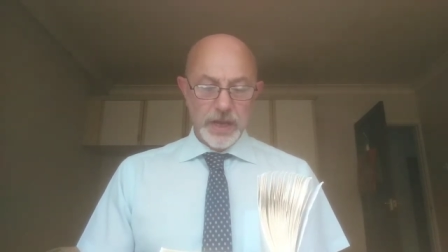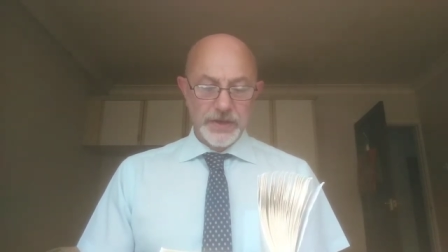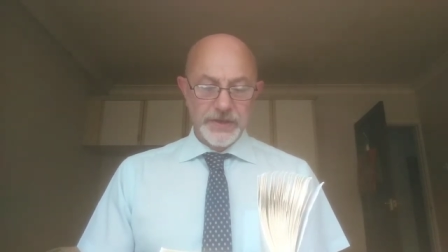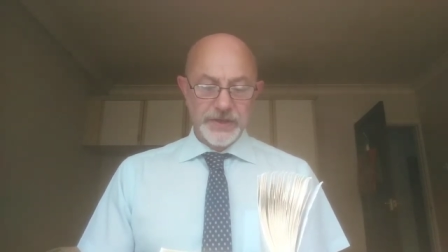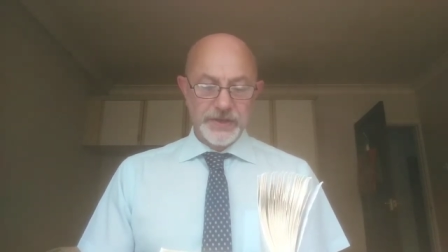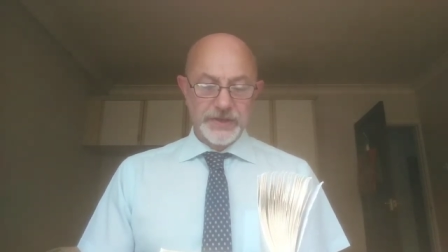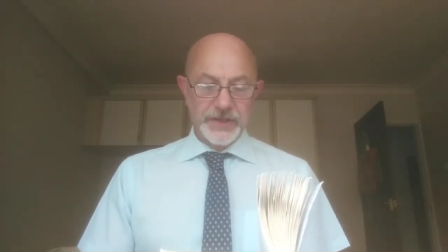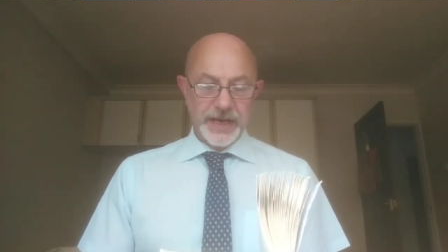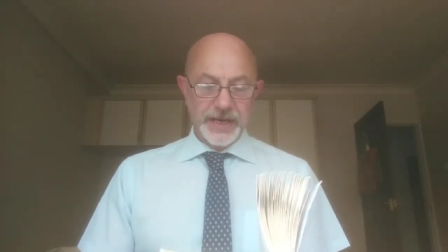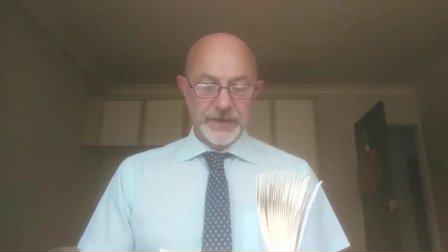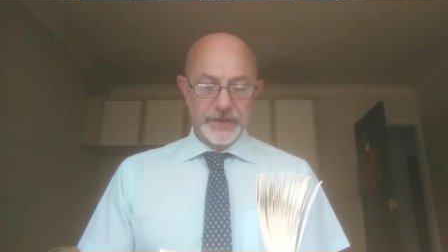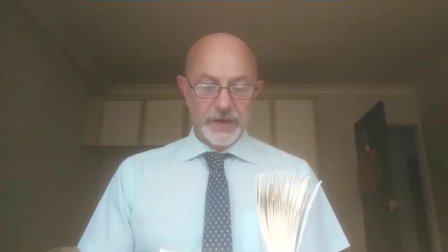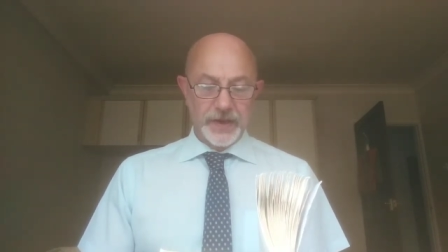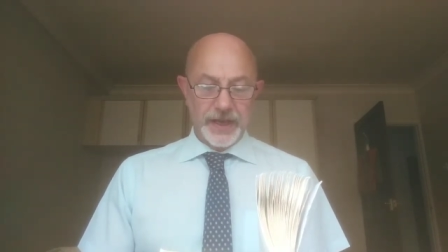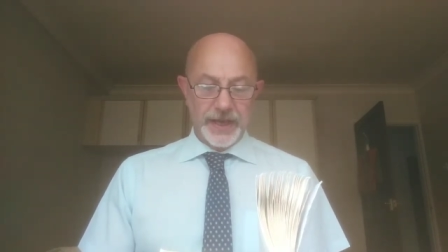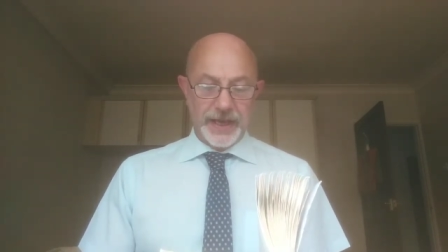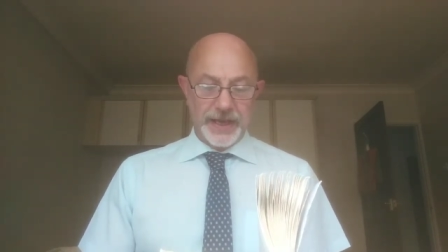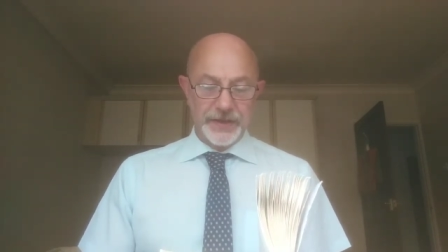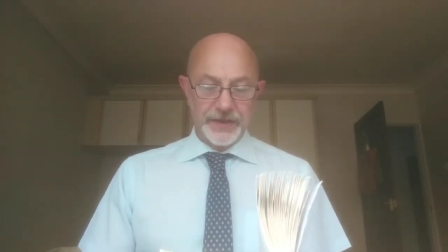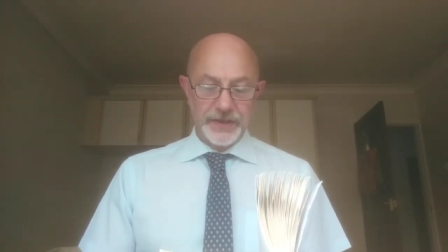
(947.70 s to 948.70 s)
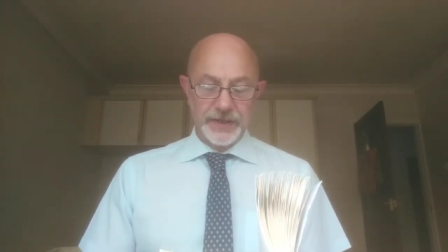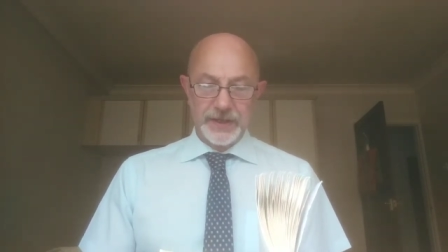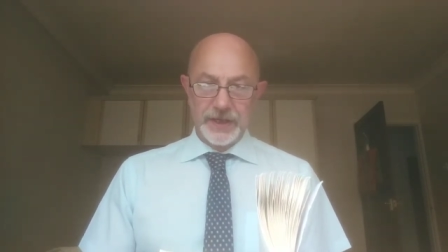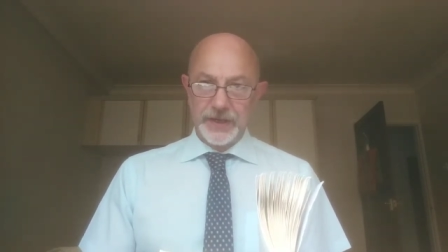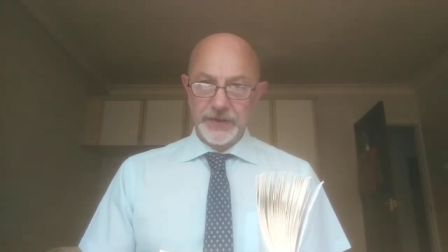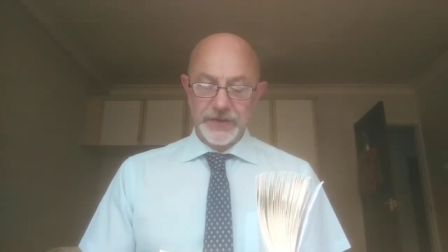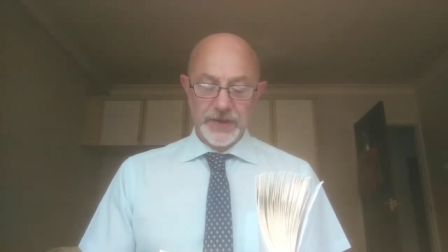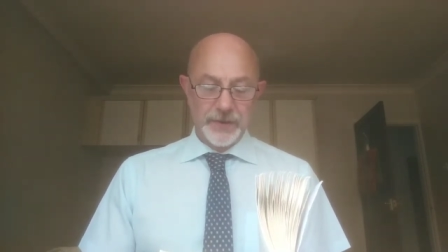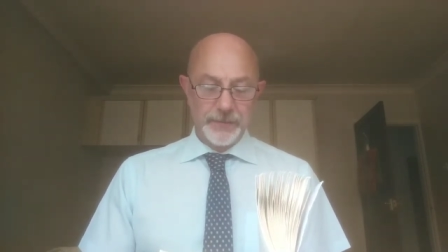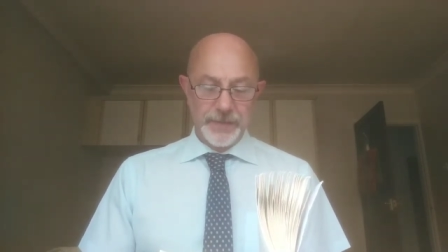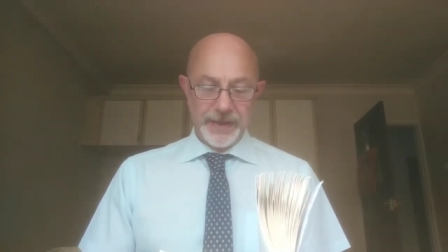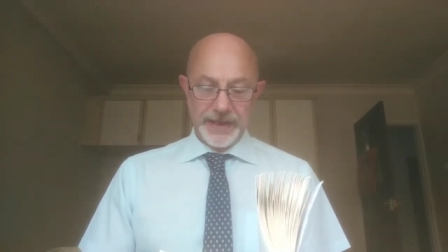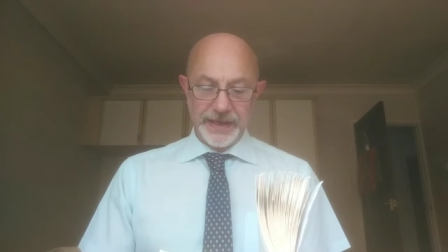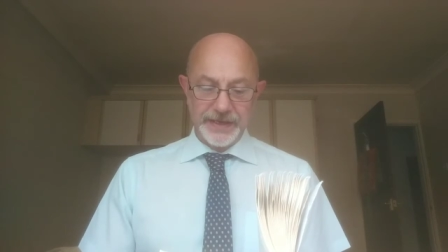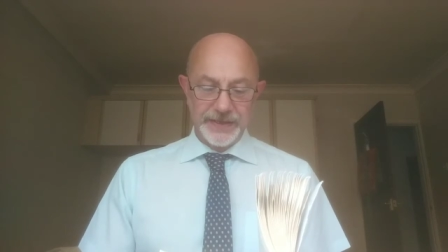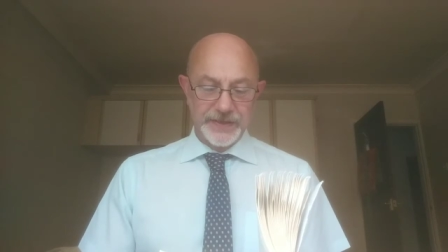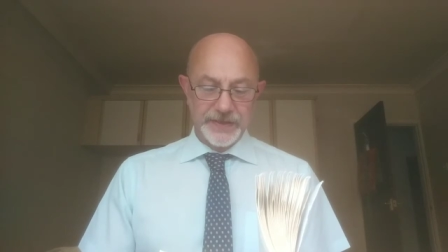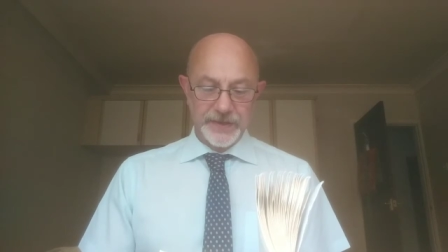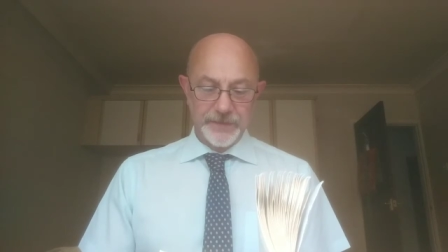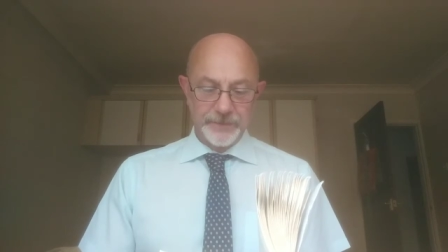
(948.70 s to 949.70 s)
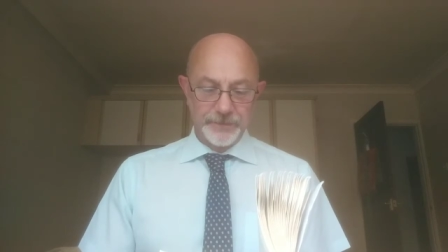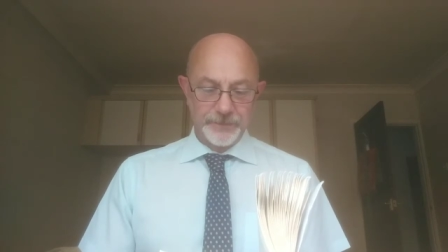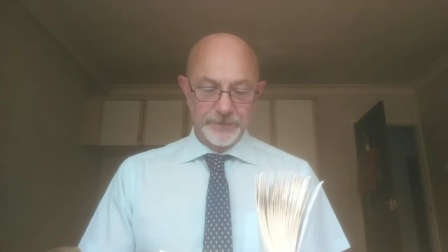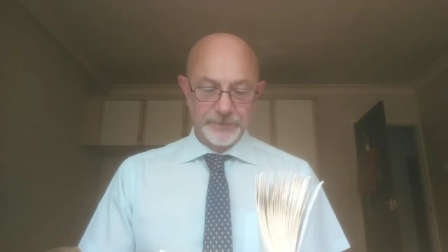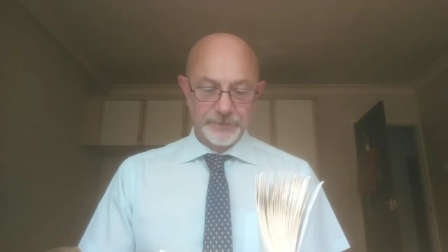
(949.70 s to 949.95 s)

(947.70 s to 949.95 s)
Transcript: She shakes her head and cuts her meat.